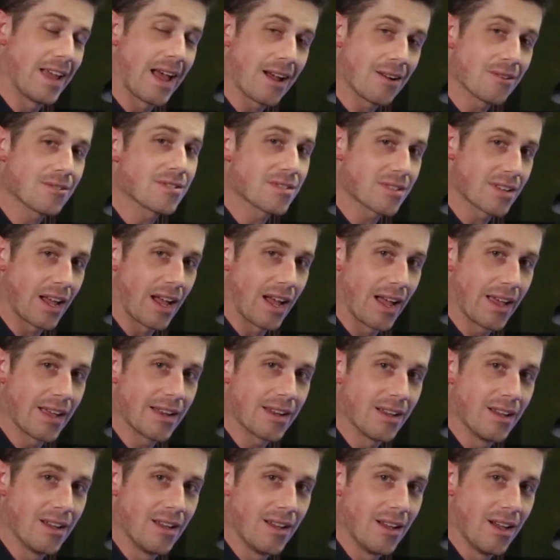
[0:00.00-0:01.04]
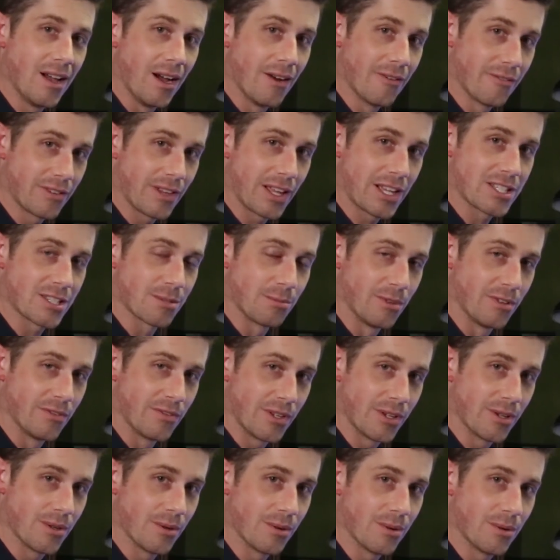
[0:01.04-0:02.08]
downside of flexible
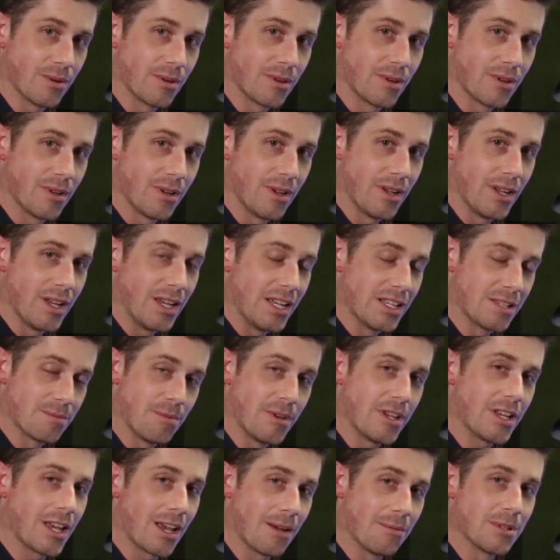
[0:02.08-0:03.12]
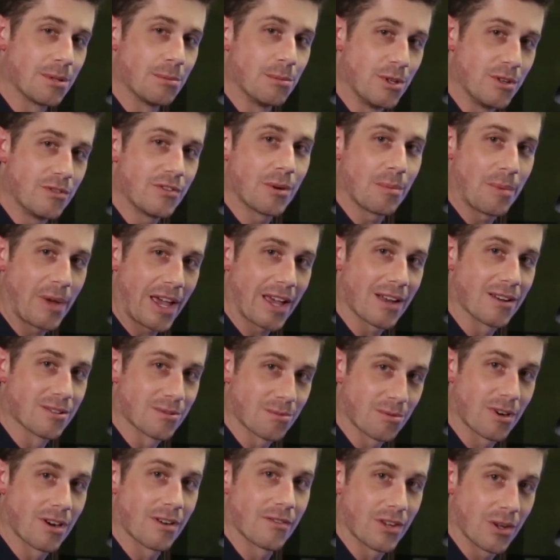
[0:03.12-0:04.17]
view is being able to move your
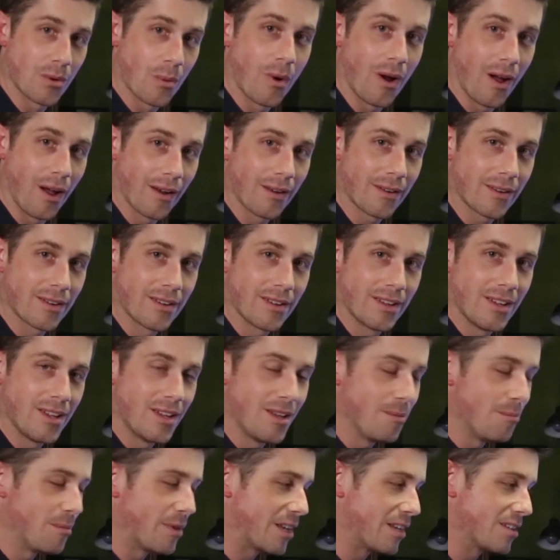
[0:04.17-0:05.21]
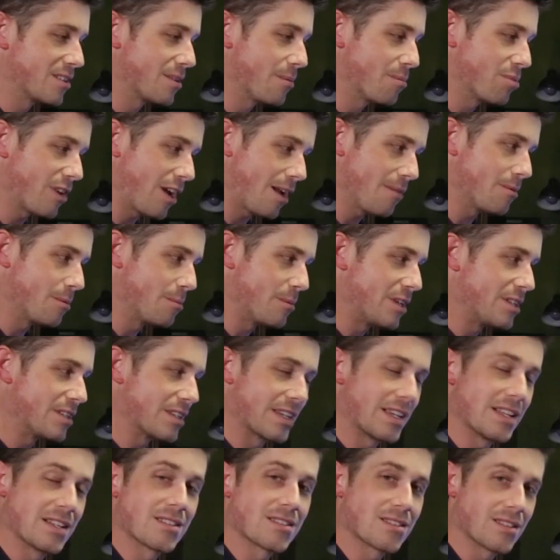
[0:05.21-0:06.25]
panels wherever you want, because the problem is
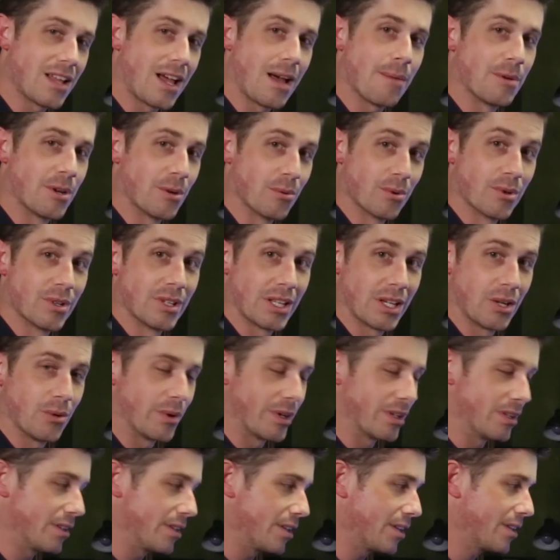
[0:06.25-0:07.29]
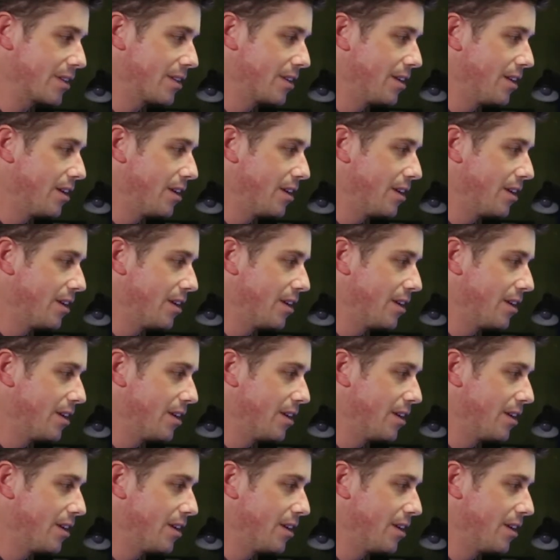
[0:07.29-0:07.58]
it gets sloppy really quickly.